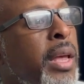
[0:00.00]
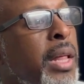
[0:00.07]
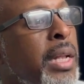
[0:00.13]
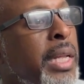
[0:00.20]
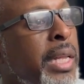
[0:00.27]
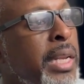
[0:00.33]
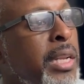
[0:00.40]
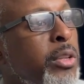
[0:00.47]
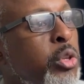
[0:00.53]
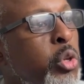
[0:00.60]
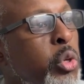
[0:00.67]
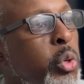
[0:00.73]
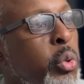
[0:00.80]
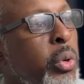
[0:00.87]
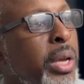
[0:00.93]
leading
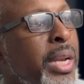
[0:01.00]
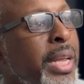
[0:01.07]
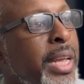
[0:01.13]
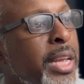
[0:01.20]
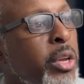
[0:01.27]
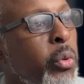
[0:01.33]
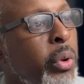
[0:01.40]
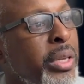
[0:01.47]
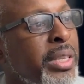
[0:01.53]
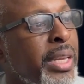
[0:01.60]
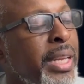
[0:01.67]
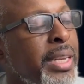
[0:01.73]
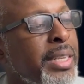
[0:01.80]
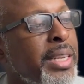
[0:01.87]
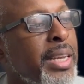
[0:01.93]
to an increase
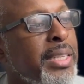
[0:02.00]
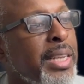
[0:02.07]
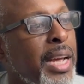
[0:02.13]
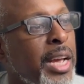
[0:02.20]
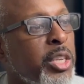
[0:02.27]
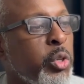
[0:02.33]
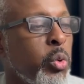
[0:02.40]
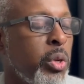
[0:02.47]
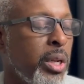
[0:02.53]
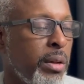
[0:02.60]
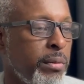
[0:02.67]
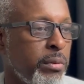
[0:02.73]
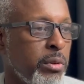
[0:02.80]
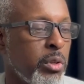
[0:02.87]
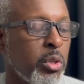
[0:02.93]
in testosterone levels.
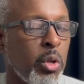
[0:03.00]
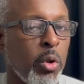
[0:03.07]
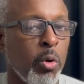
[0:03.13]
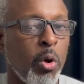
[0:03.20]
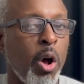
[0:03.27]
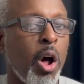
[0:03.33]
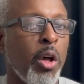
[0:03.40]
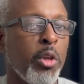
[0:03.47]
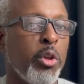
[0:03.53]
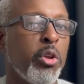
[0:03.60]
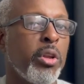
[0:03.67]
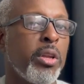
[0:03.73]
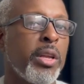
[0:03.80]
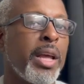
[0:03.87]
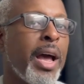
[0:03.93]
So all
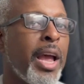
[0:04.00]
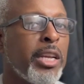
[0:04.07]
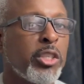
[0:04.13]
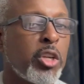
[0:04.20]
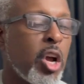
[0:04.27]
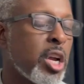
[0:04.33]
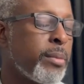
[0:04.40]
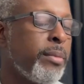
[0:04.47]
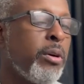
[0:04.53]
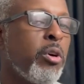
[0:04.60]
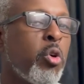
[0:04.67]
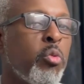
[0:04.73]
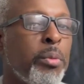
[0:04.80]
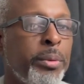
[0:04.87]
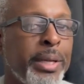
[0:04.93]
you guys talk about
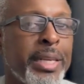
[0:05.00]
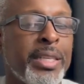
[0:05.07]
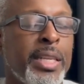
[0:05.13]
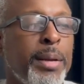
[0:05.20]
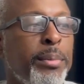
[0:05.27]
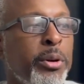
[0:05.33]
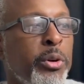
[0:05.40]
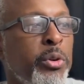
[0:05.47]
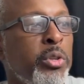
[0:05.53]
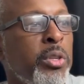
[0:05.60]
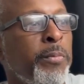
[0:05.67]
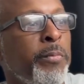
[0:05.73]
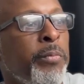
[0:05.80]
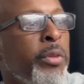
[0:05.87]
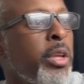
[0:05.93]
aromatase inhibitors,
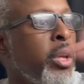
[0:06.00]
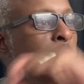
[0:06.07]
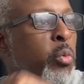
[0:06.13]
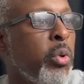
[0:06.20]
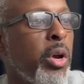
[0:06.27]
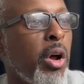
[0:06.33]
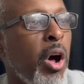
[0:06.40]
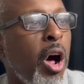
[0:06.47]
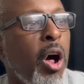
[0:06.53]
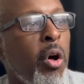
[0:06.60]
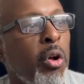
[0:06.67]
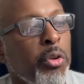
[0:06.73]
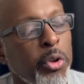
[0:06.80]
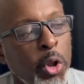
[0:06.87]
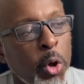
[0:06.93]
we
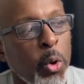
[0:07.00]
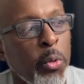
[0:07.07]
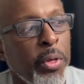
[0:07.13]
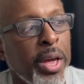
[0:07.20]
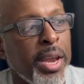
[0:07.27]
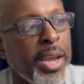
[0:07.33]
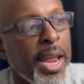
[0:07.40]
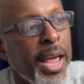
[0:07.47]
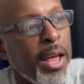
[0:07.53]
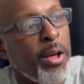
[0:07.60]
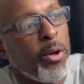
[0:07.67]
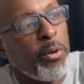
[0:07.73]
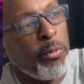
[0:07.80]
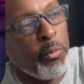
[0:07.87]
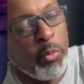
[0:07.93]
all know that
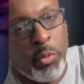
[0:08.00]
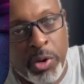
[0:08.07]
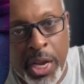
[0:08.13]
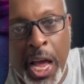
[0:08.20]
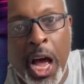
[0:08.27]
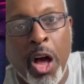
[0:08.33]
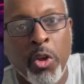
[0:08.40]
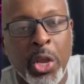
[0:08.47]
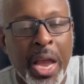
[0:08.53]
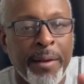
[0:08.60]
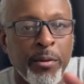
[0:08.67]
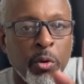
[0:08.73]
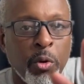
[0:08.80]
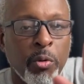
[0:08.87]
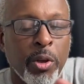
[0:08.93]
now. Now you had
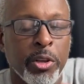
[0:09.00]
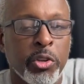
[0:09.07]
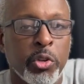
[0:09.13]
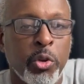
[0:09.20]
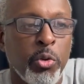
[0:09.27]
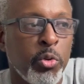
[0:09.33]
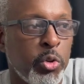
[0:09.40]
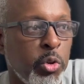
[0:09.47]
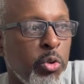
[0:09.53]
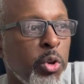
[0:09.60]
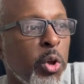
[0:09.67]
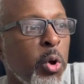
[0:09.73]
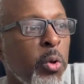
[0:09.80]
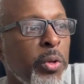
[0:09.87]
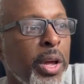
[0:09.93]
no excuse. You
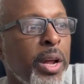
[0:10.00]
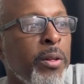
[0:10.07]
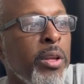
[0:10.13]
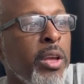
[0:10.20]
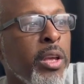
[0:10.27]
know that